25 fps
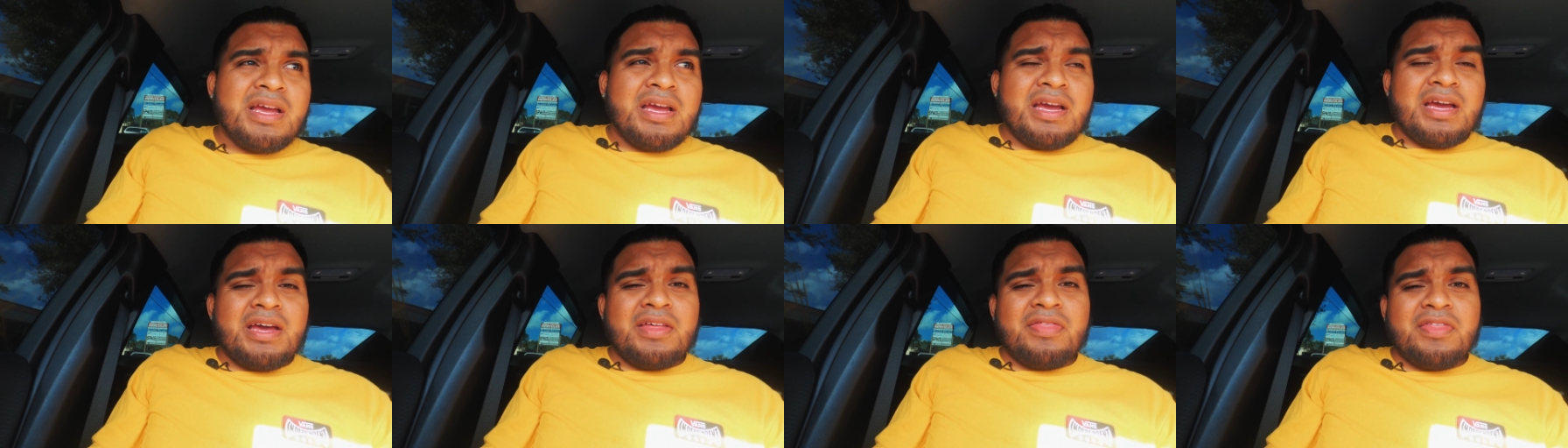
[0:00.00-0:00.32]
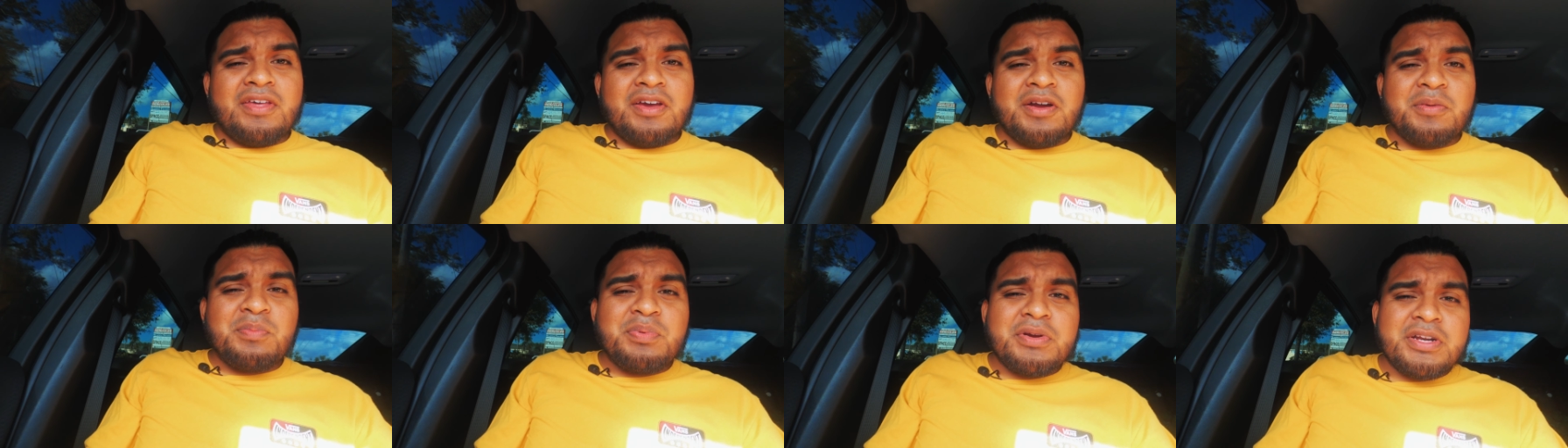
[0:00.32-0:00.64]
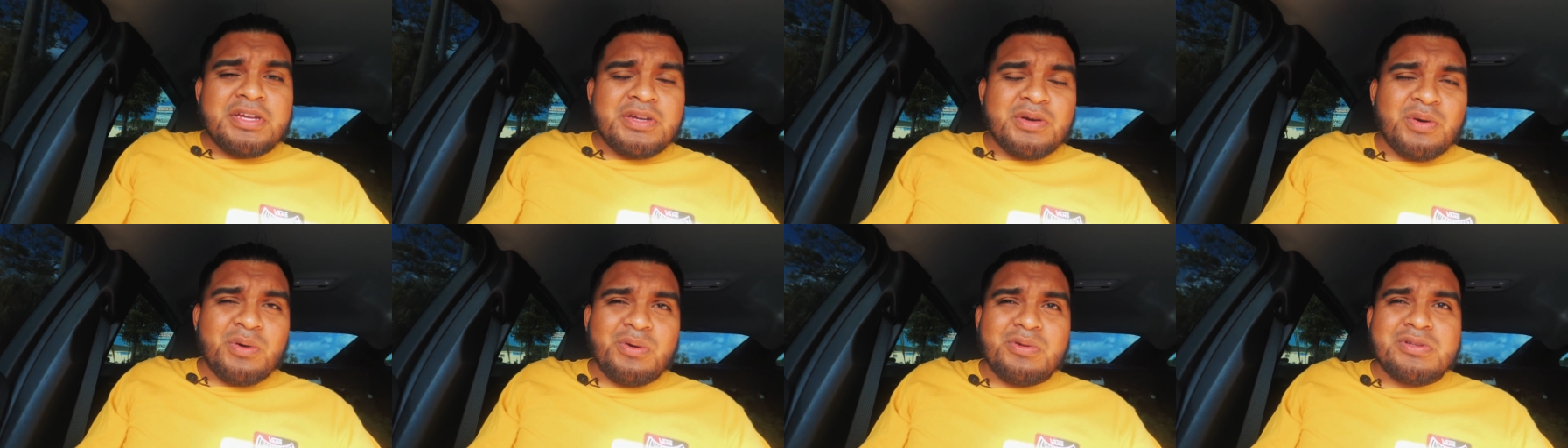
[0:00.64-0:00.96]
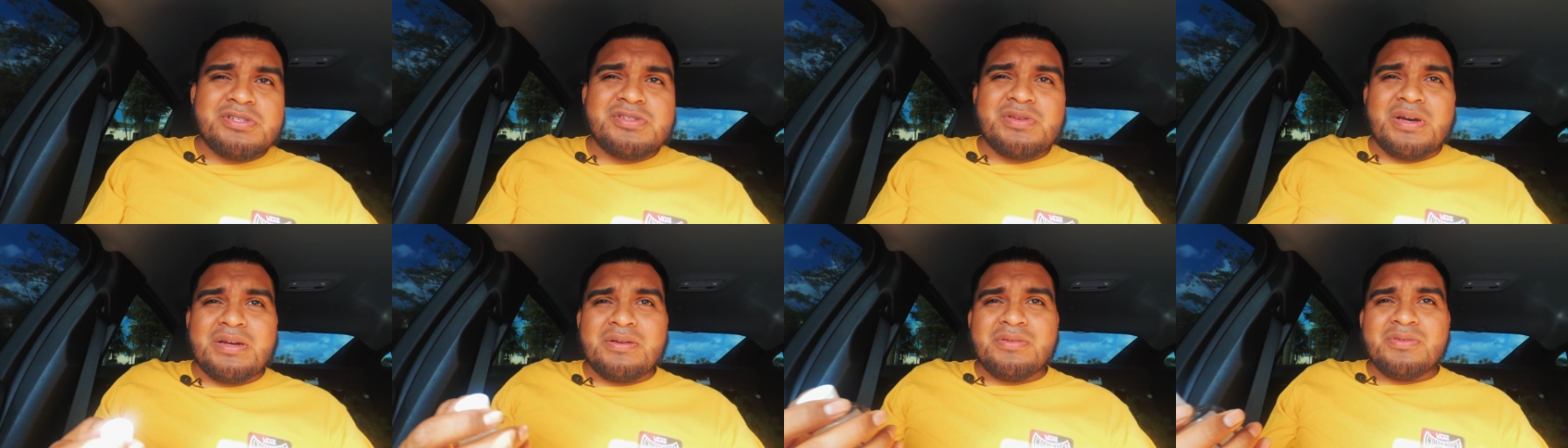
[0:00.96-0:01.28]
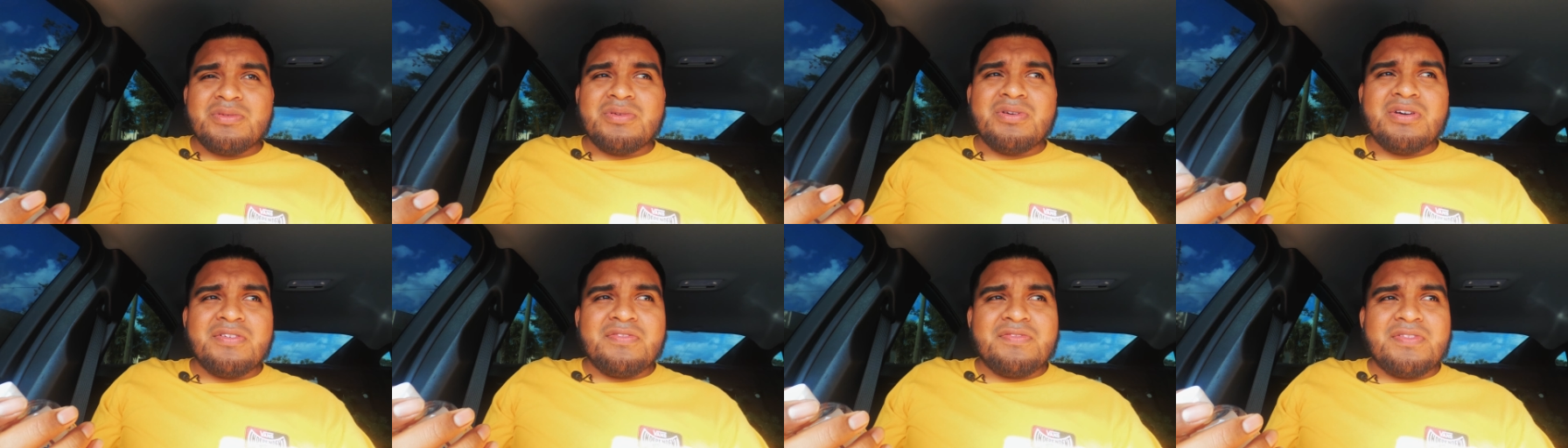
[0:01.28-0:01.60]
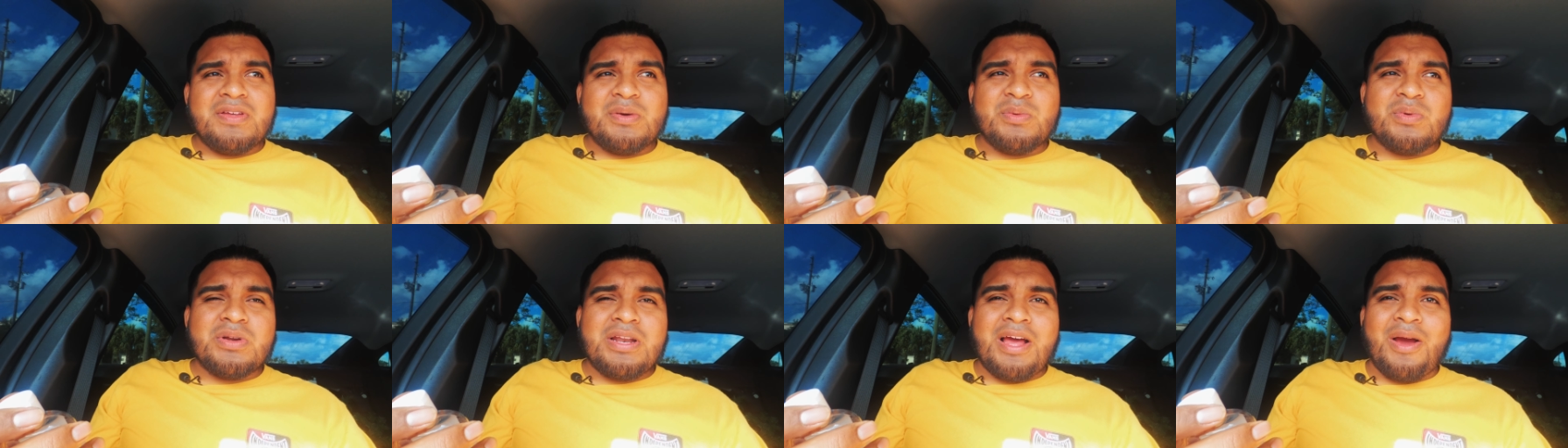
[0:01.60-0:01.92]
And they are pretty old, so I don't know if
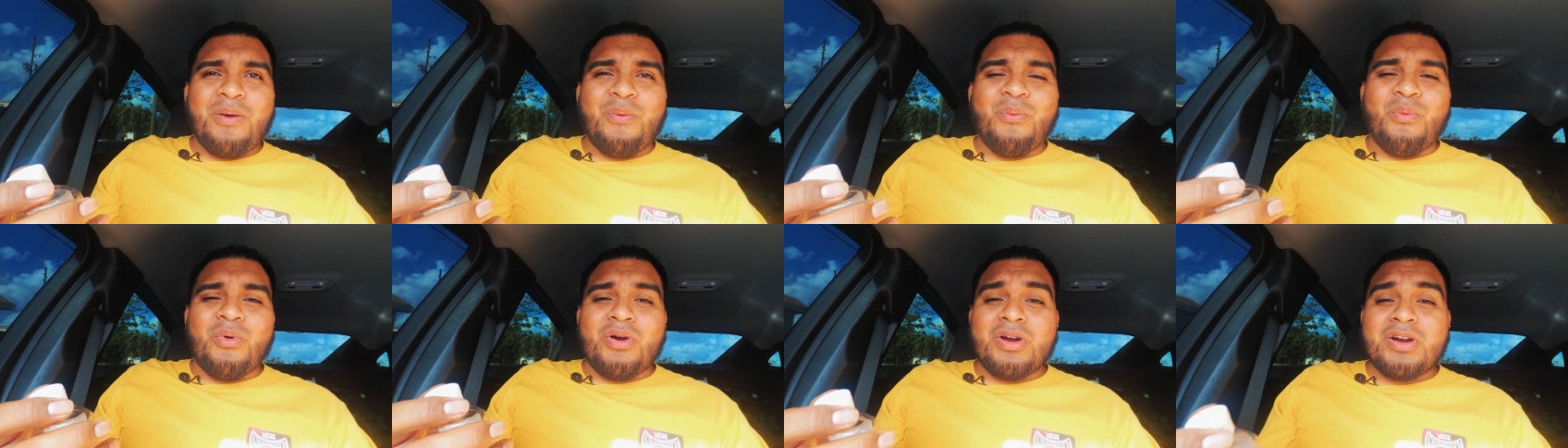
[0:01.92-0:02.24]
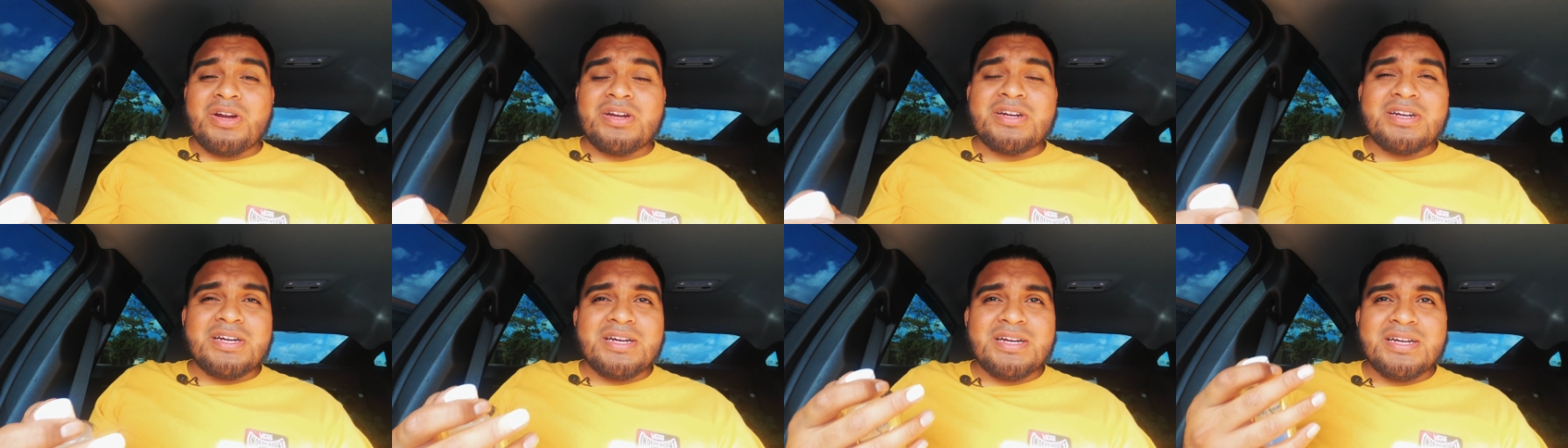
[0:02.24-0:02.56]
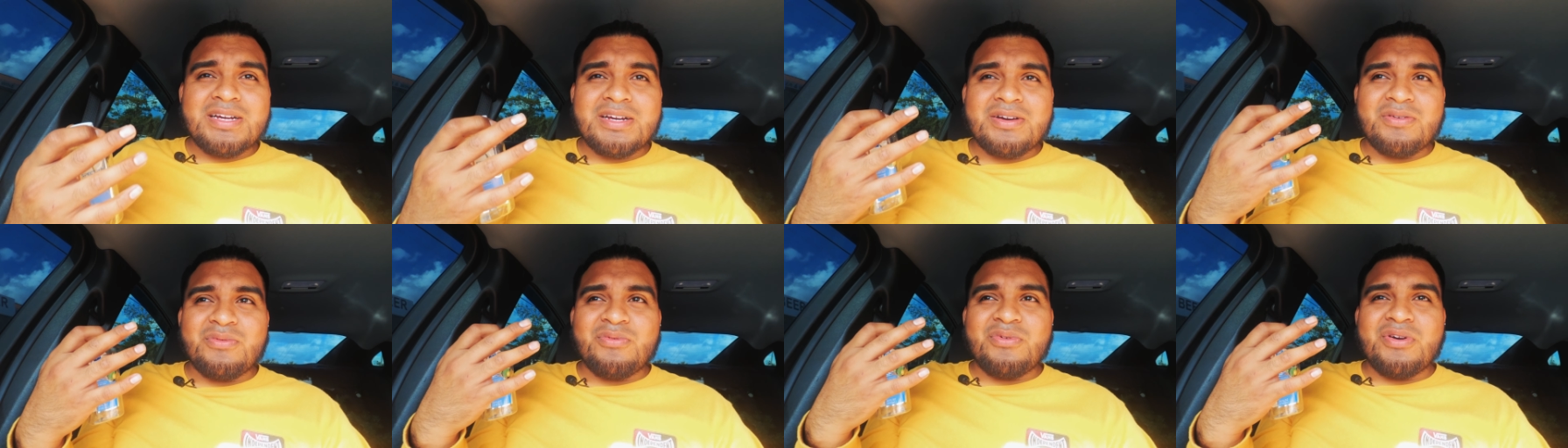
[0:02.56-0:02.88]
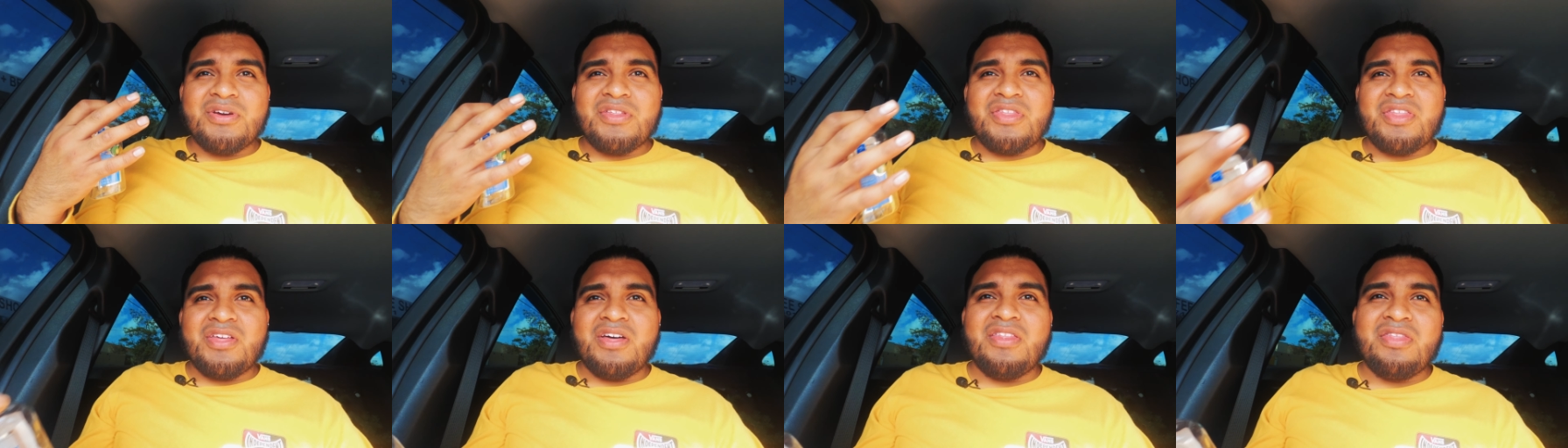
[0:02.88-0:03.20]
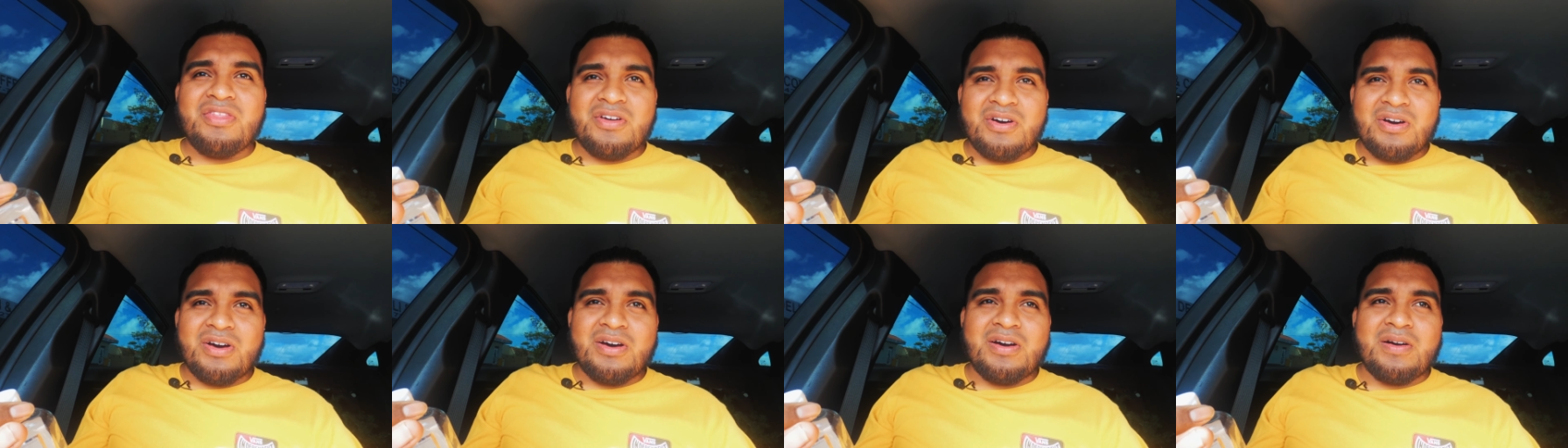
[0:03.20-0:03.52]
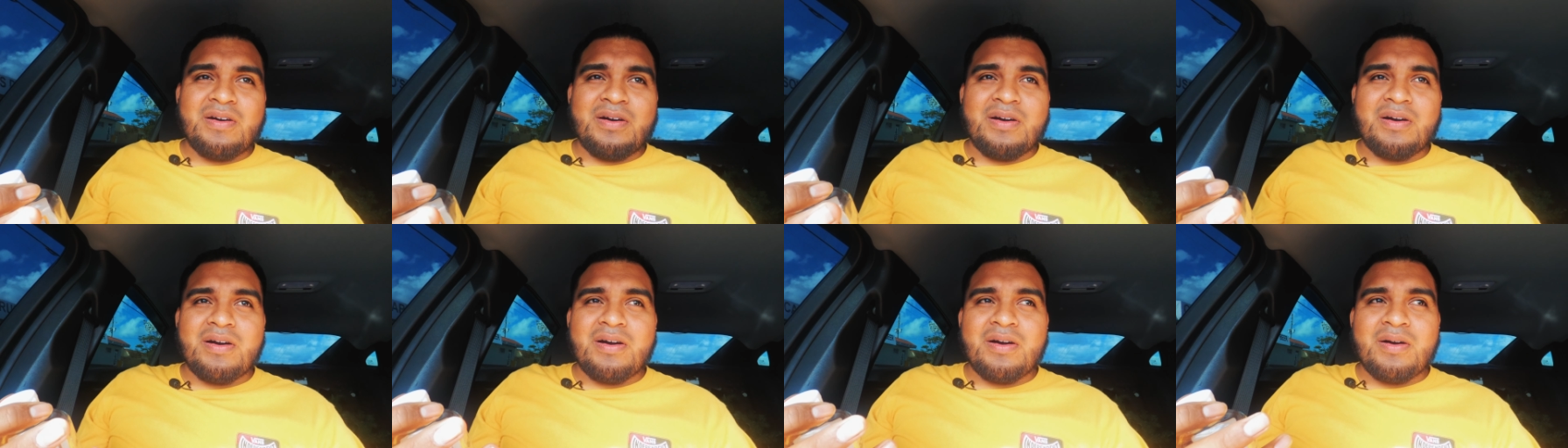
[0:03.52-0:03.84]
they would like work with the
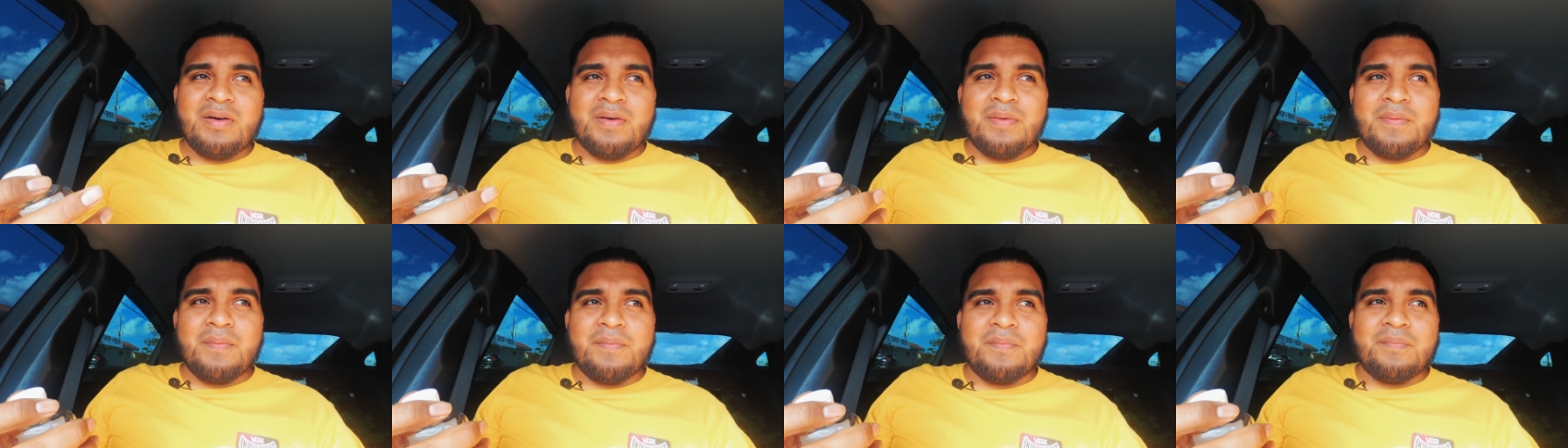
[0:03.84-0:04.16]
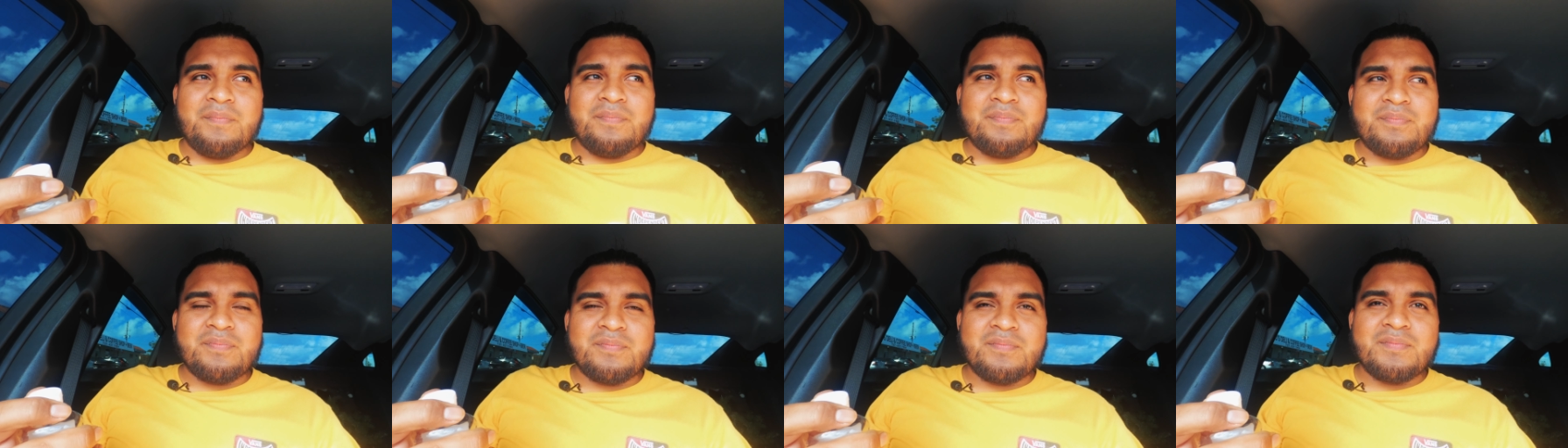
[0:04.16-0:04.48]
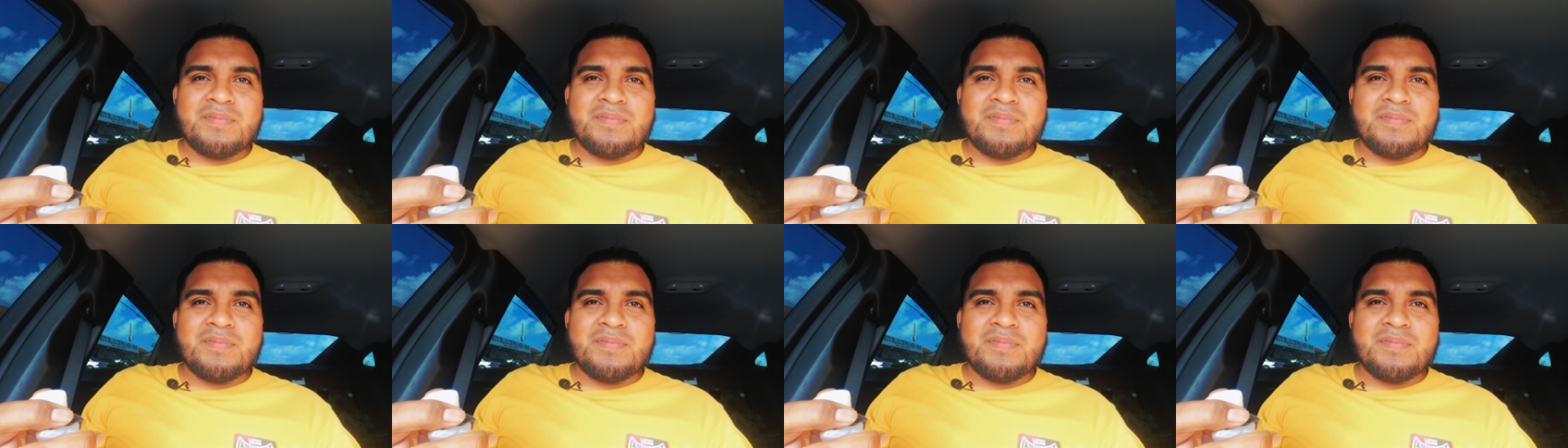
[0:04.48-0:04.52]
um,